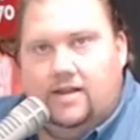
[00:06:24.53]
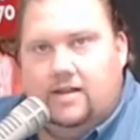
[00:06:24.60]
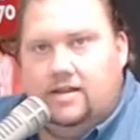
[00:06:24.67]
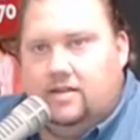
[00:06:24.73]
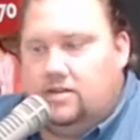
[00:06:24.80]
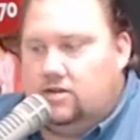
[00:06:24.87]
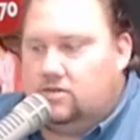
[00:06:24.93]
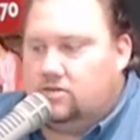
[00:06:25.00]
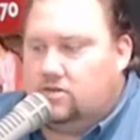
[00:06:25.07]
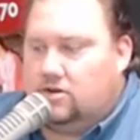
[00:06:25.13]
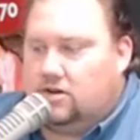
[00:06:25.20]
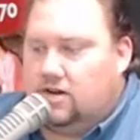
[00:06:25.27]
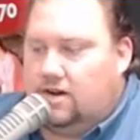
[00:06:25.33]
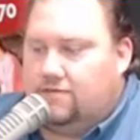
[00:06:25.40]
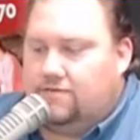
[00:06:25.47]
your
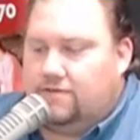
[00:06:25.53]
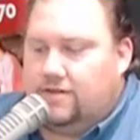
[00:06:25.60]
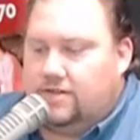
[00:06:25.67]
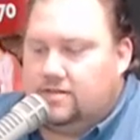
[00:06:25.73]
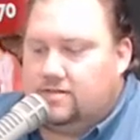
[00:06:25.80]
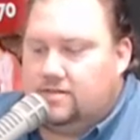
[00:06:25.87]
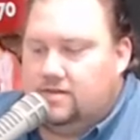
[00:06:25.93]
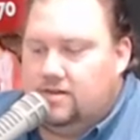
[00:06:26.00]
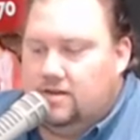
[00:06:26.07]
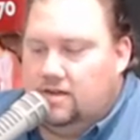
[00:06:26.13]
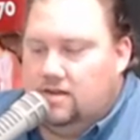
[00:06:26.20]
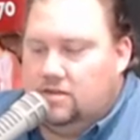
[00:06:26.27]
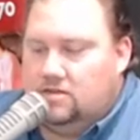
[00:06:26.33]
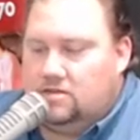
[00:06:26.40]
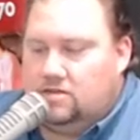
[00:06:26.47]
circumference.
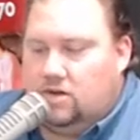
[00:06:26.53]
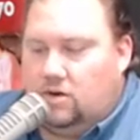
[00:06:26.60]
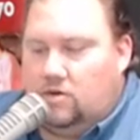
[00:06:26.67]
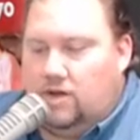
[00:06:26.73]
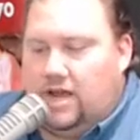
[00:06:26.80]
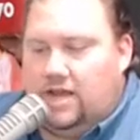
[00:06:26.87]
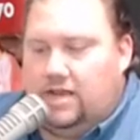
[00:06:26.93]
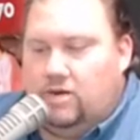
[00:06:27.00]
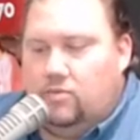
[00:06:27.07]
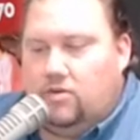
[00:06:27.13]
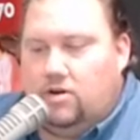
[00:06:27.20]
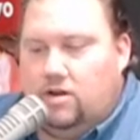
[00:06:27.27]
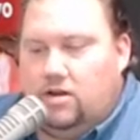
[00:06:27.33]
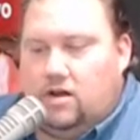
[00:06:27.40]
So anyone